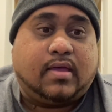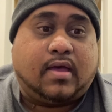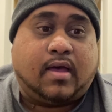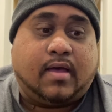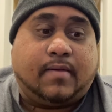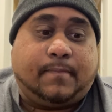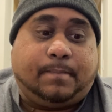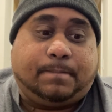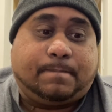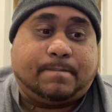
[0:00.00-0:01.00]

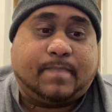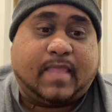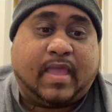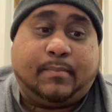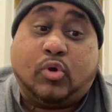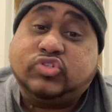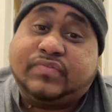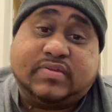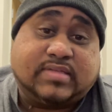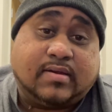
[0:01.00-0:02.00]
And most of
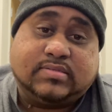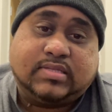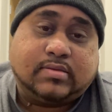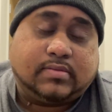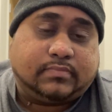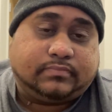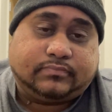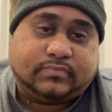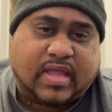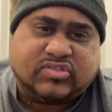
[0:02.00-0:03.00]
us, honestly,
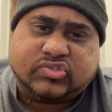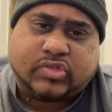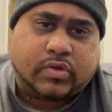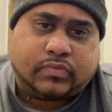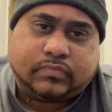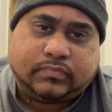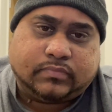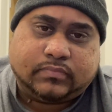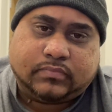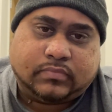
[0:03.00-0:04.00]
the answer is no.
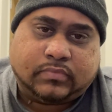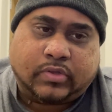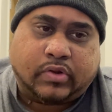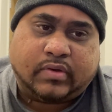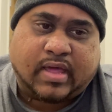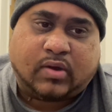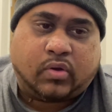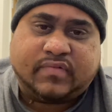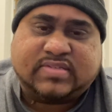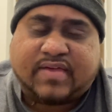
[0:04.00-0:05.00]
You know, not all
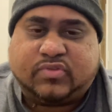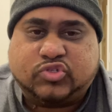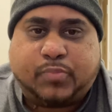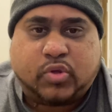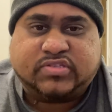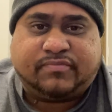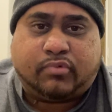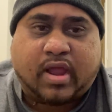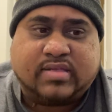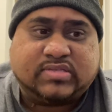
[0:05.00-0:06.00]
of us have those balls of
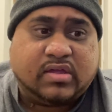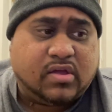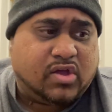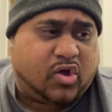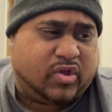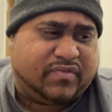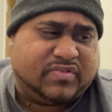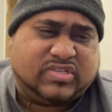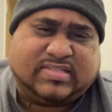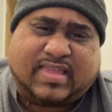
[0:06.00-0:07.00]
brass, or even
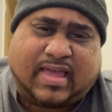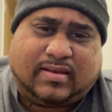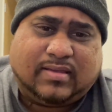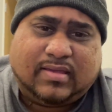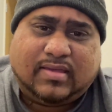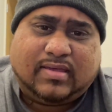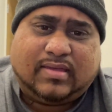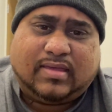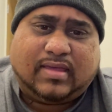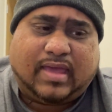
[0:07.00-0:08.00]
just that
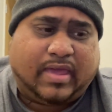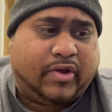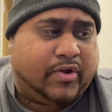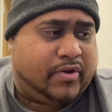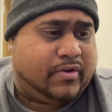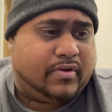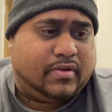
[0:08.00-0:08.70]
inner